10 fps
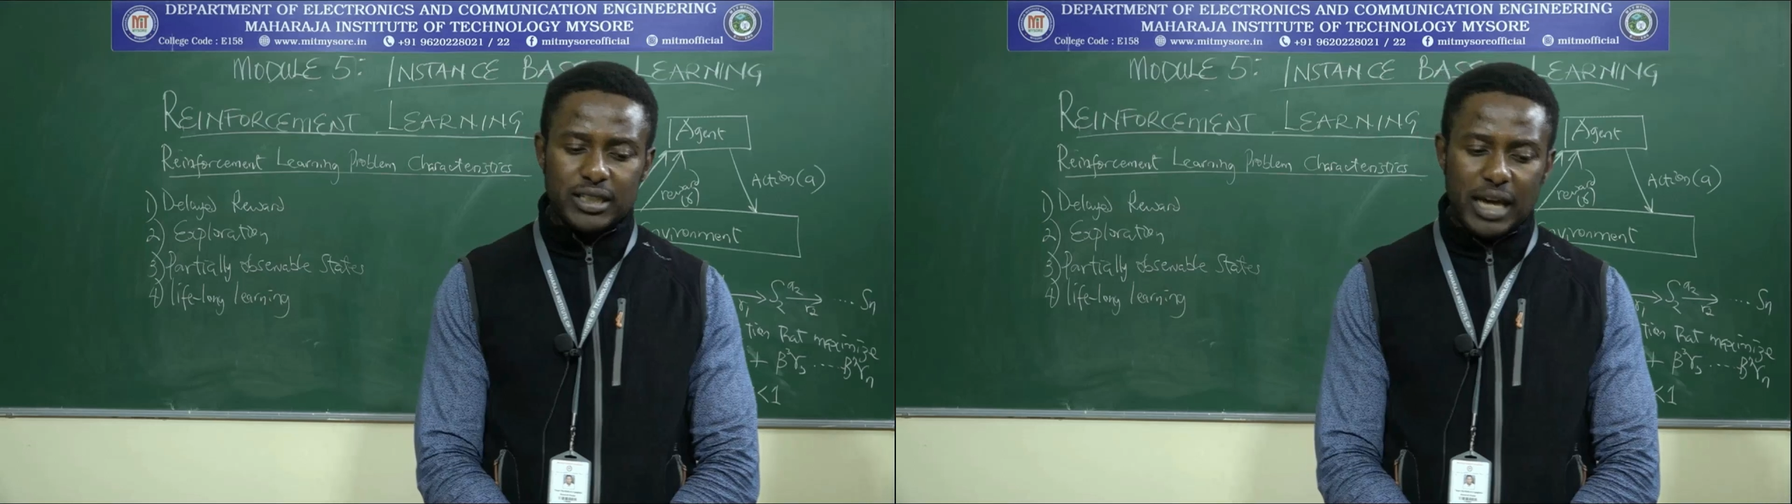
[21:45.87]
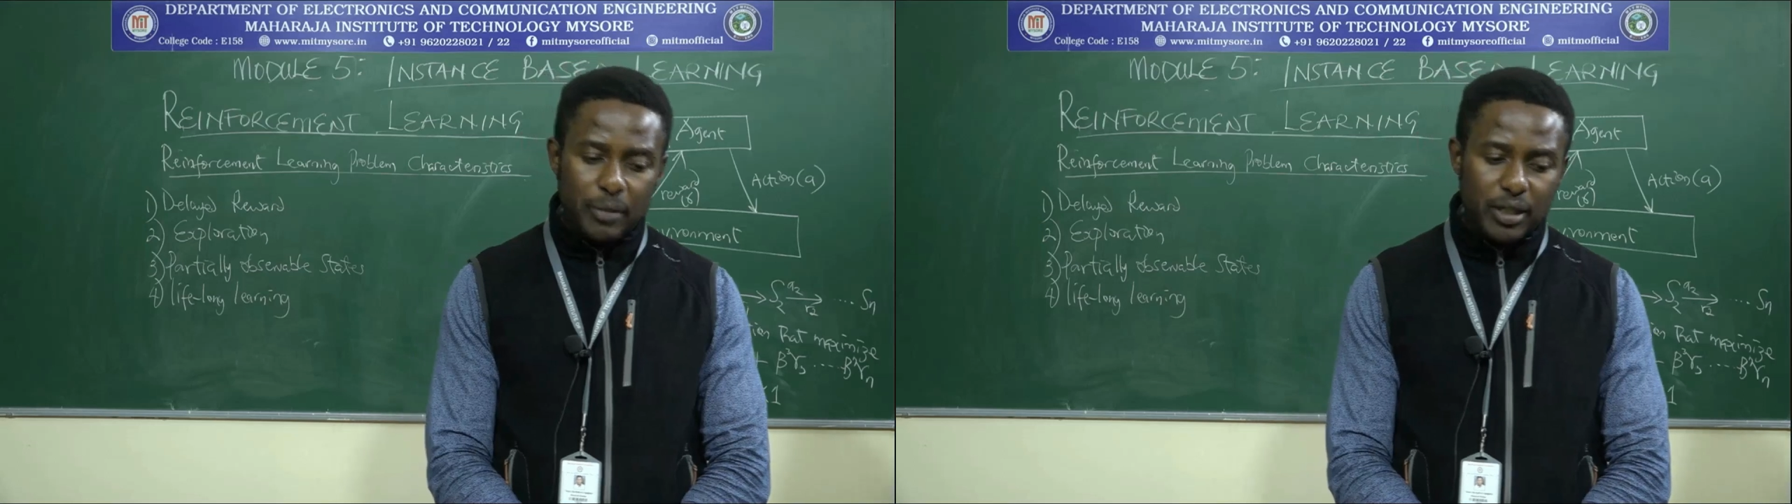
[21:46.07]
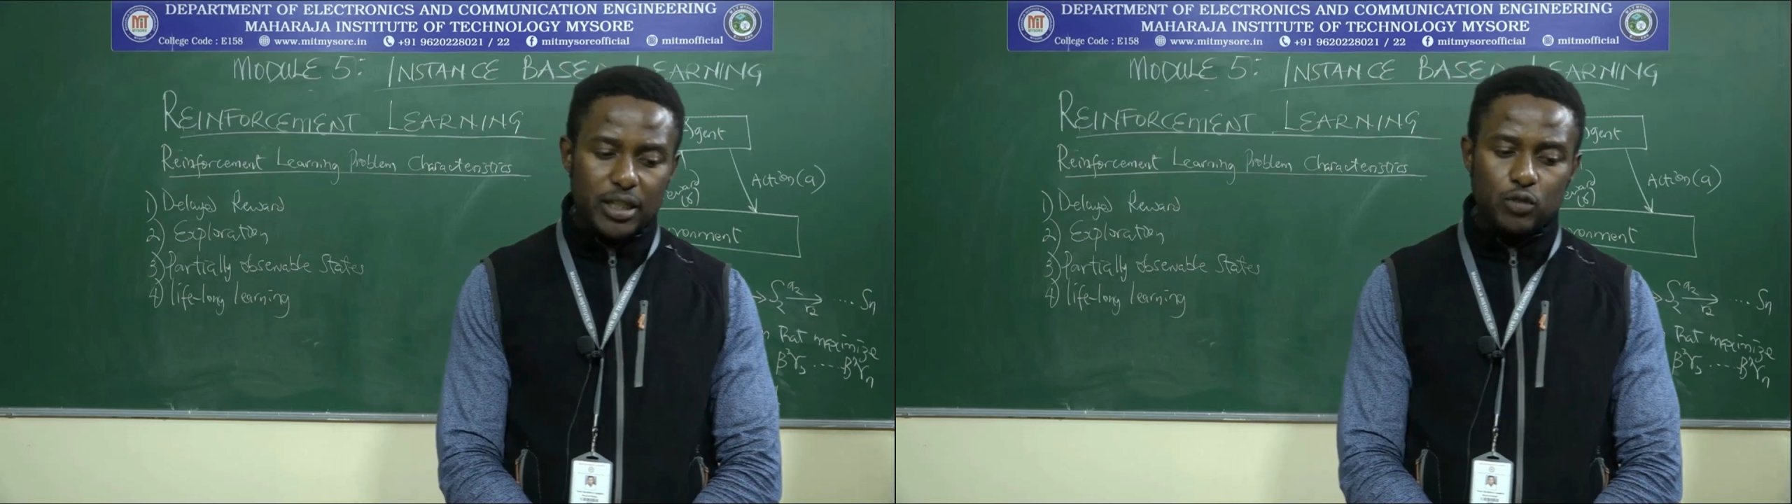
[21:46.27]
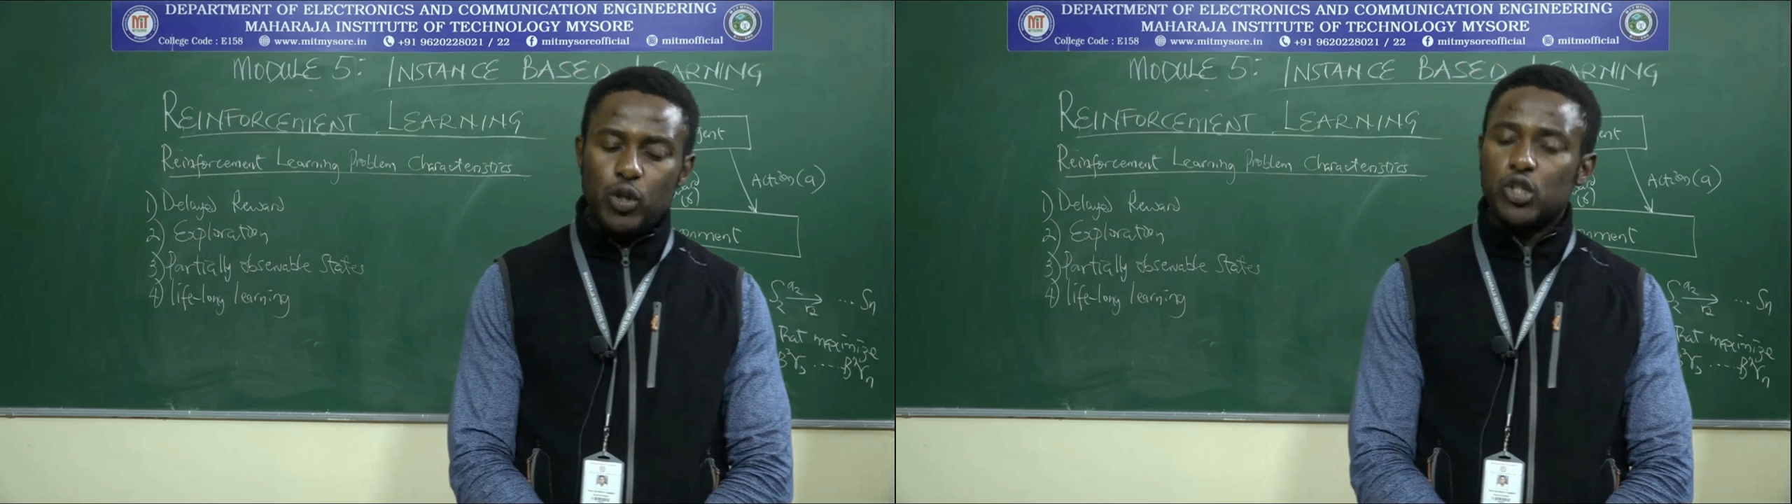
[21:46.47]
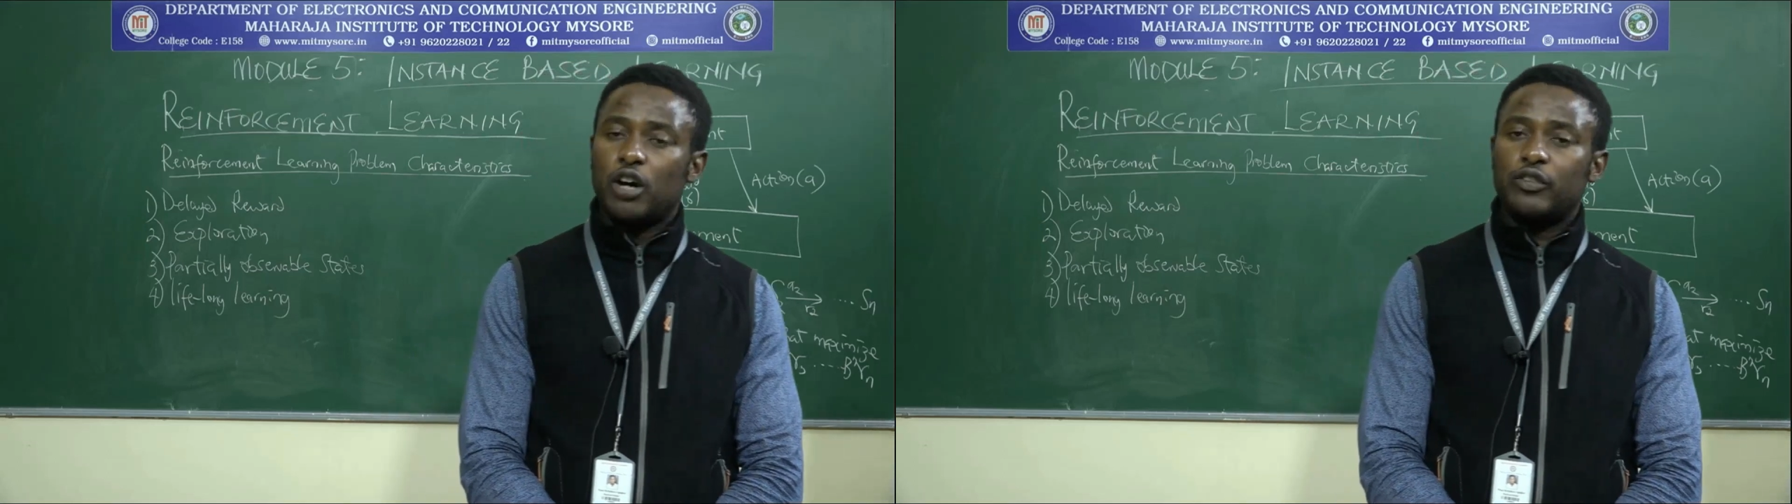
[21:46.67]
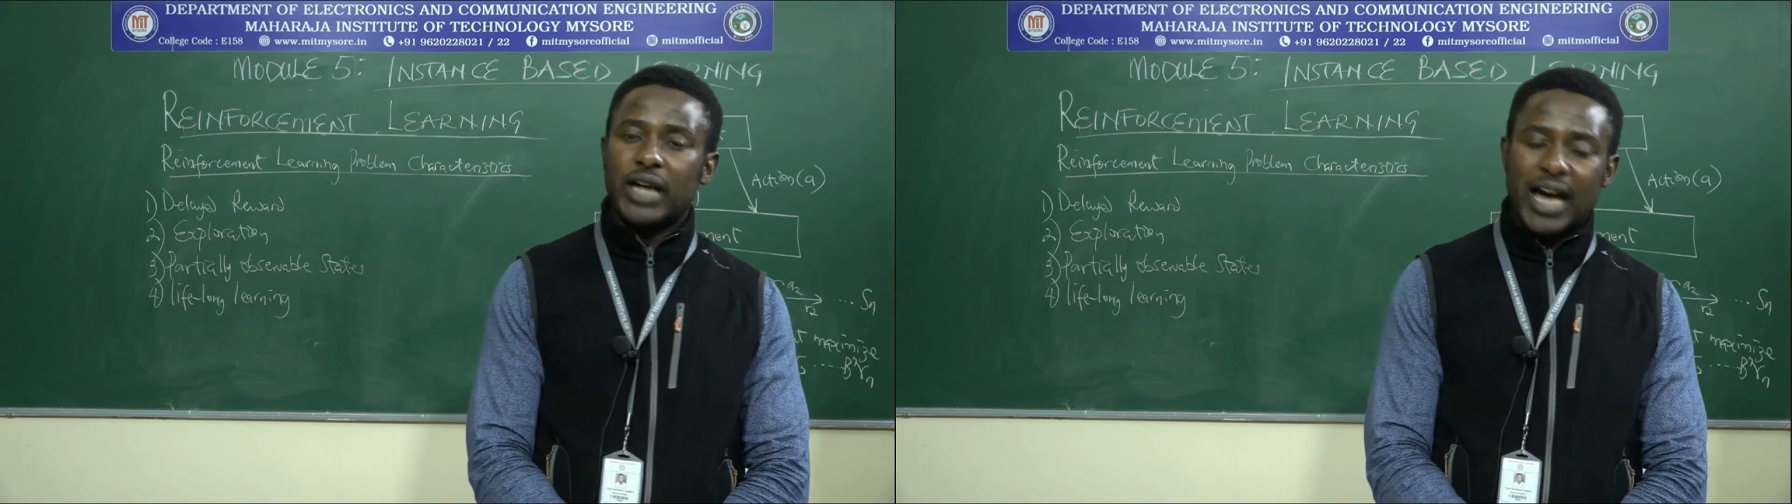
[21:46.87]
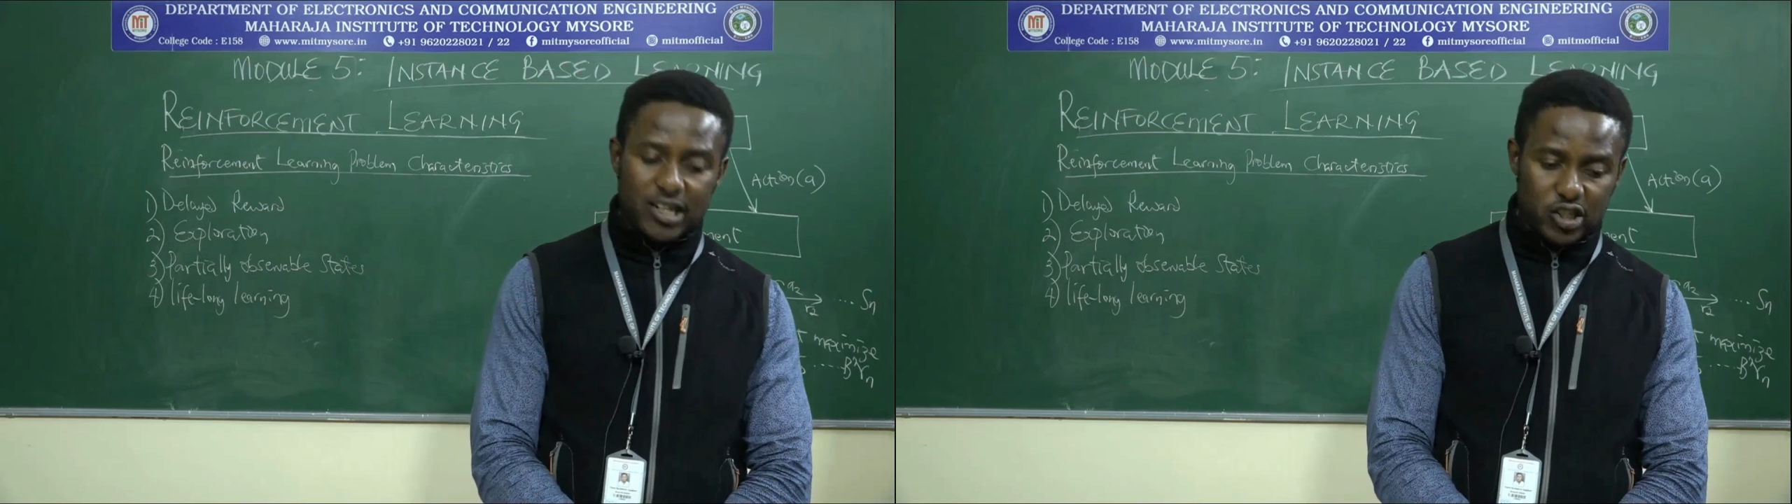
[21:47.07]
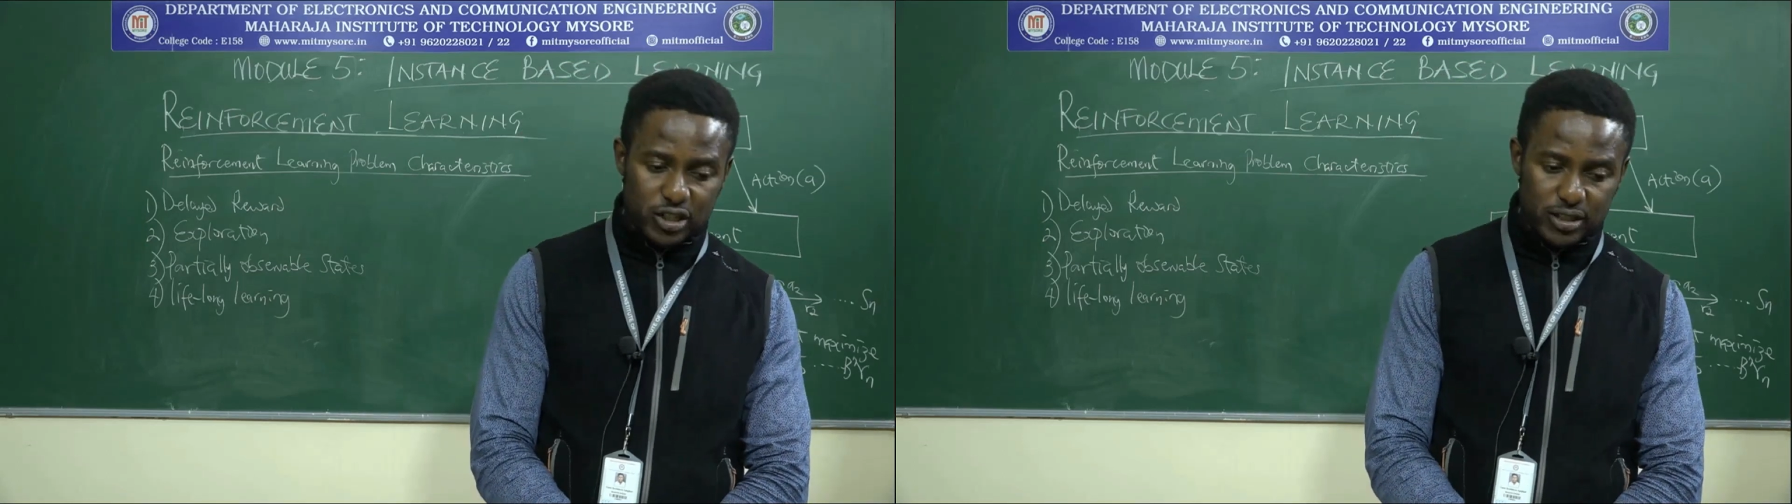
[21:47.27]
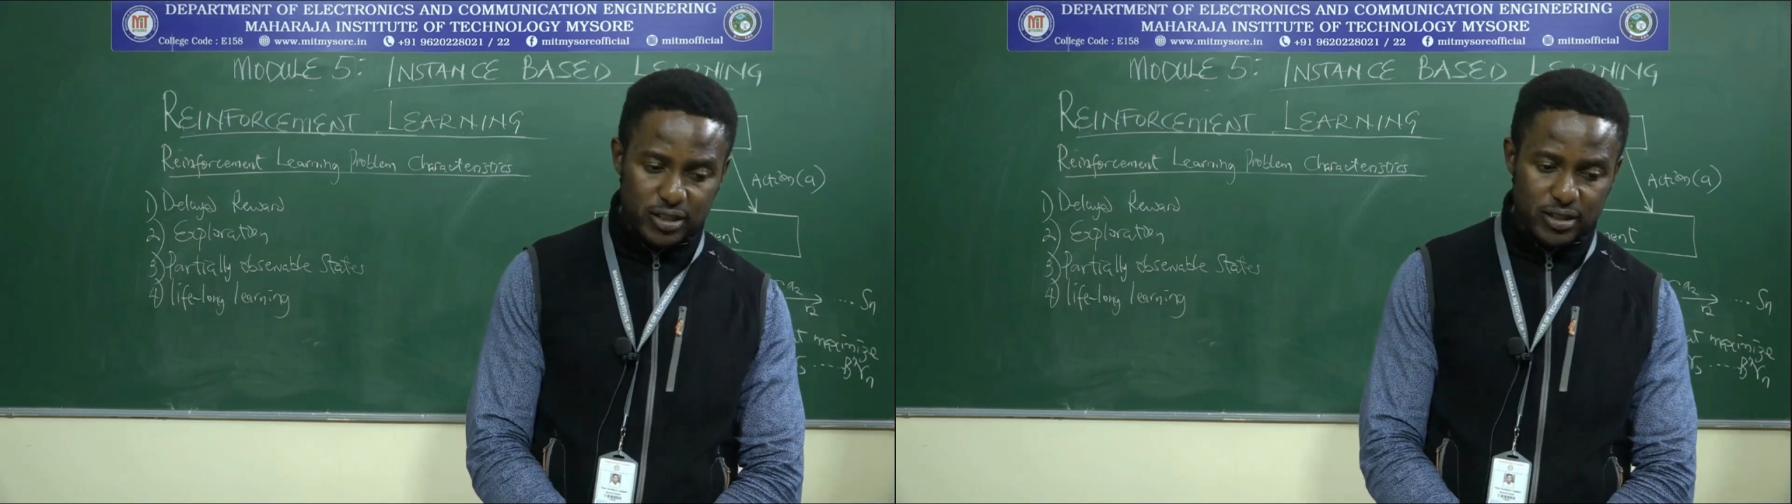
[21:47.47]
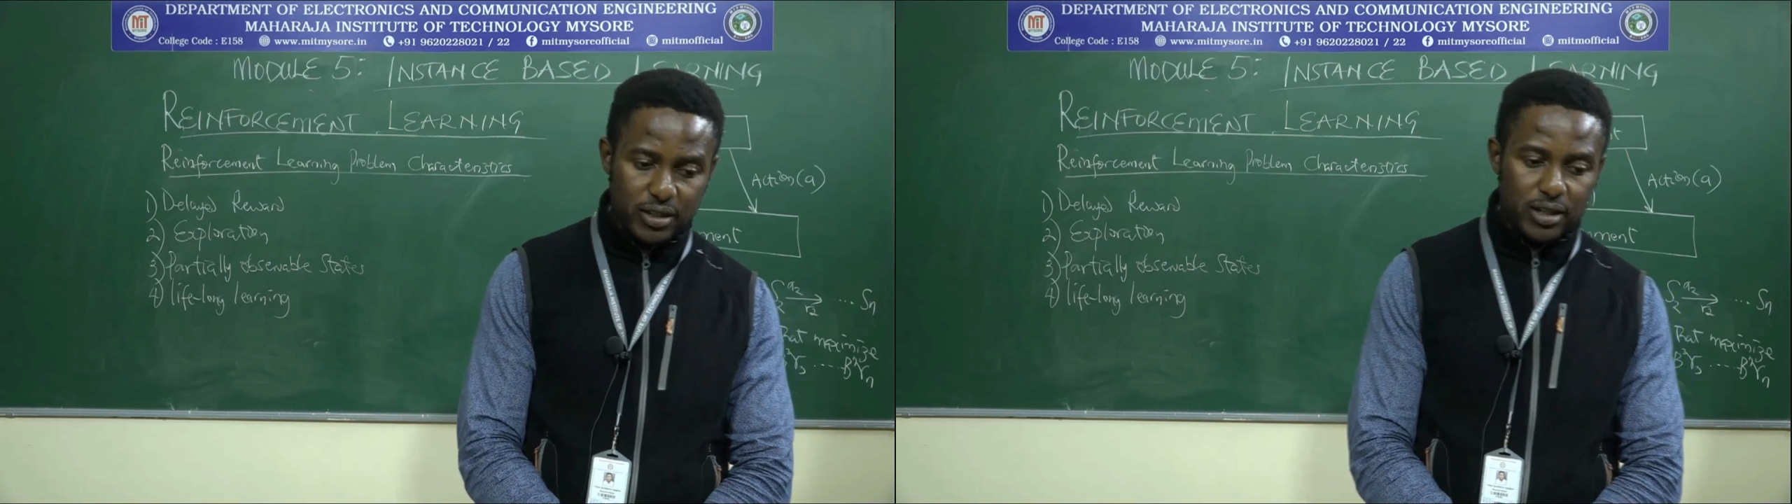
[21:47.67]
determining which of the
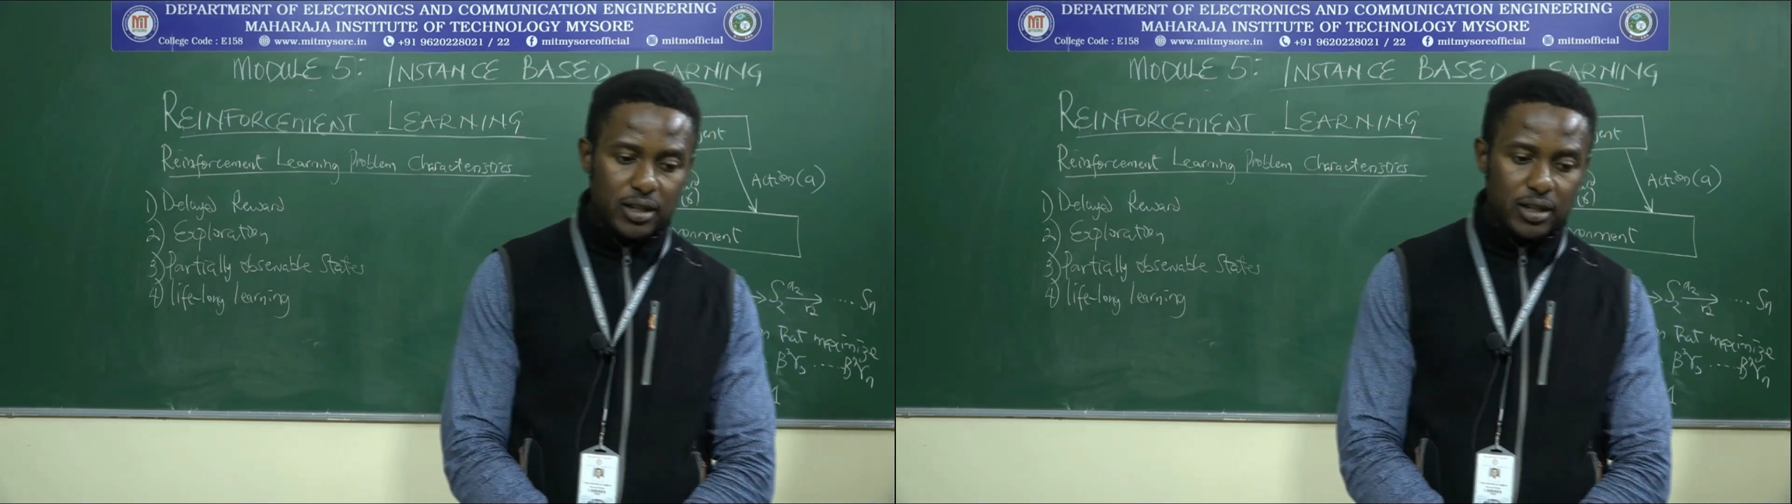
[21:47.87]
actions